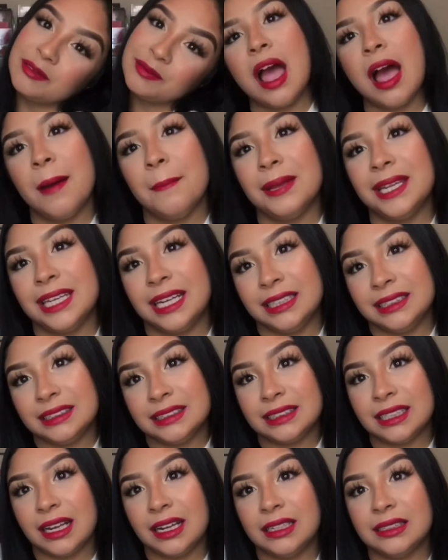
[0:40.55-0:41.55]
and I
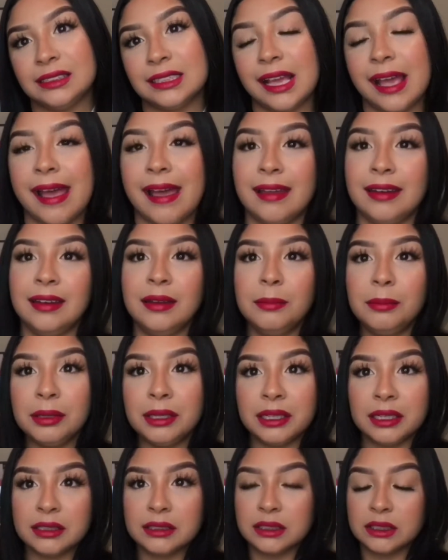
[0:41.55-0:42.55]
decided to add it
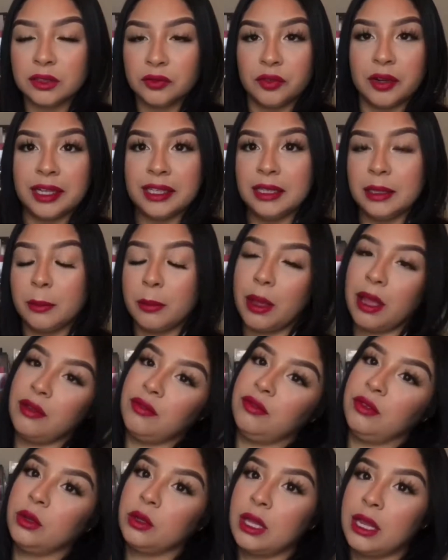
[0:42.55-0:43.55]
because the red lip I
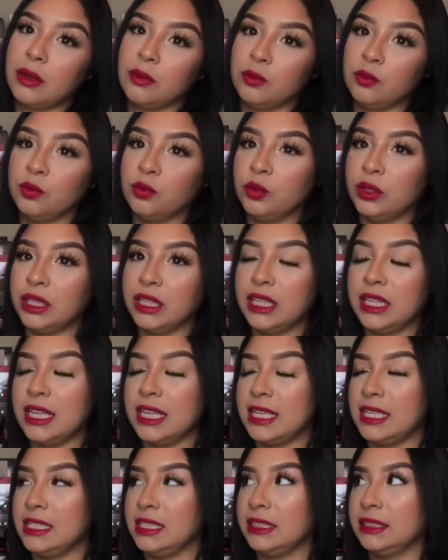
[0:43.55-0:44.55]
feel like really
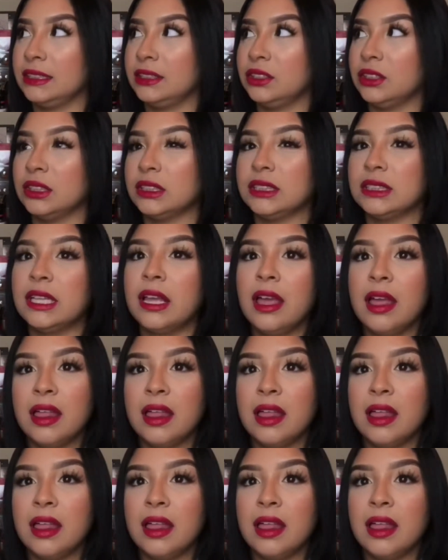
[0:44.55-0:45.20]
is just